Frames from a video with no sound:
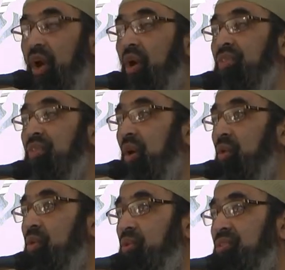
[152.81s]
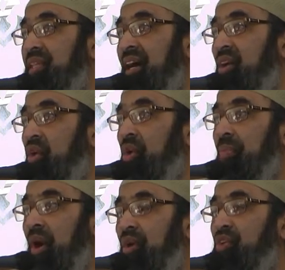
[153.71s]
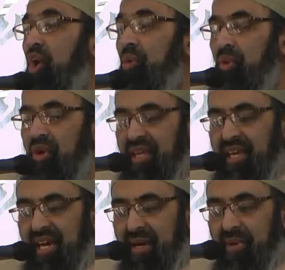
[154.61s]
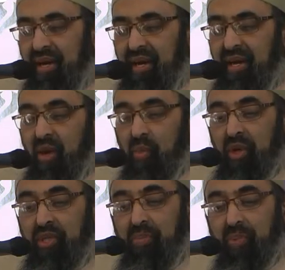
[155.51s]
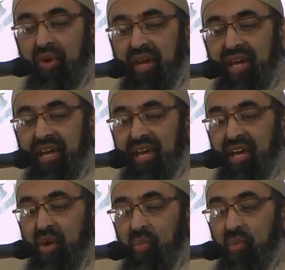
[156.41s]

are those that come on Yawm al-Qiyamah with prayer,